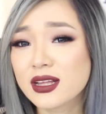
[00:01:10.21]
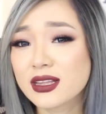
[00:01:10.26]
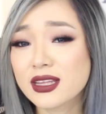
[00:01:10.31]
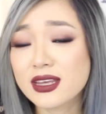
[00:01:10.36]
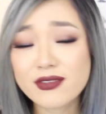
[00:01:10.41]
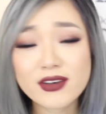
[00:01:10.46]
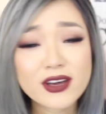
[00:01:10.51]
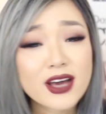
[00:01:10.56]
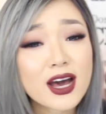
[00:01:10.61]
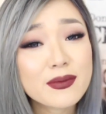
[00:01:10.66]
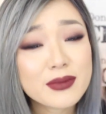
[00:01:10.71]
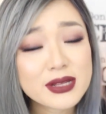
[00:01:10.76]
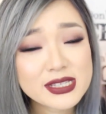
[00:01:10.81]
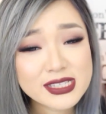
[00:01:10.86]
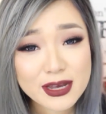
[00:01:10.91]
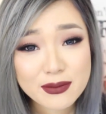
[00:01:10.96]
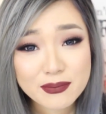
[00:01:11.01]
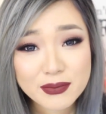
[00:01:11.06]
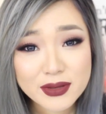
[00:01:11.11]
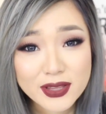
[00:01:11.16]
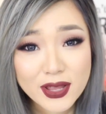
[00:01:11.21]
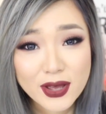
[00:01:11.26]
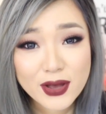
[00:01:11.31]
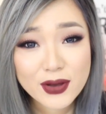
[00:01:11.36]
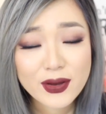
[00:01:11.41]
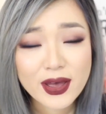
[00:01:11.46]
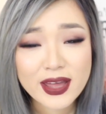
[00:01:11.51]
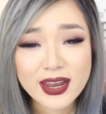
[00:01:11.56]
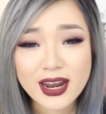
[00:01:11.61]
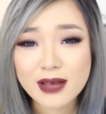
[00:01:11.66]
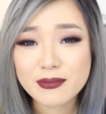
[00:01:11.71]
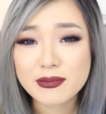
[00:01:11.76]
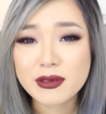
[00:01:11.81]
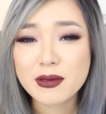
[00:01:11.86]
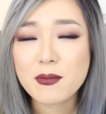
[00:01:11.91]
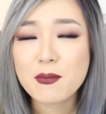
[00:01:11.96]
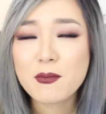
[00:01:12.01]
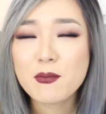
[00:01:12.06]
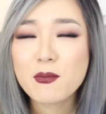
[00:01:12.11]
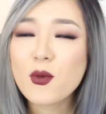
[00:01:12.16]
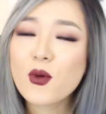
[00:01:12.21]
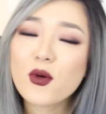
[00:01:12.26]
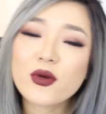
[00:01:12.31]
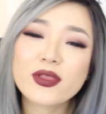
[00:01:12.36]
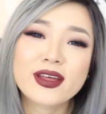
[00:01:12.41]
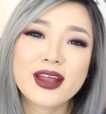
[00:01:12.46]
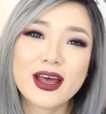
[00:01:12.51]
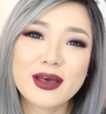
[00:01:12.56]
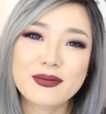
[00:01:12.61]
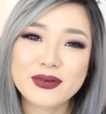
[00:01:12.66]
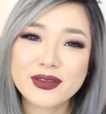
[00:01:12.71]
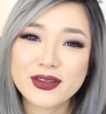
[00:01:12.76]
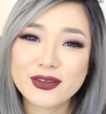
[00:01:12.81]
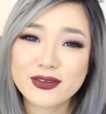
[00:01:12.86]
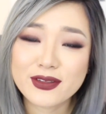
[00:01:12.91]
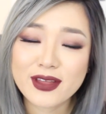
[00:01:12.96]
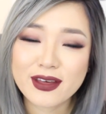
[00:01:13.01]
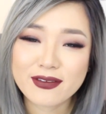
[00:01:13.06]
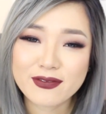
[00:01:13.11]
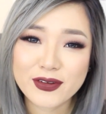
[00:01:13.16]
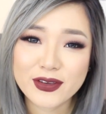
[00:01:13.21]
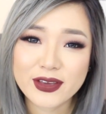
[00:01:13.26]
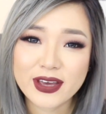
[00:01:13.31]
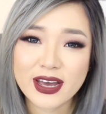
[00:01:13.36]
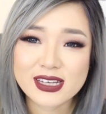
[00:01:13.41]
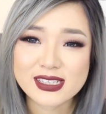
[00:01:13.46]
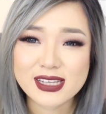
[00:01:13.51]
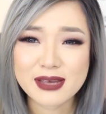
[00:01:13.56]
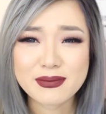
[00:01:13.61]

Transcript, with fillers: leave a comment down below and I'll be more than happy to do that for you guys.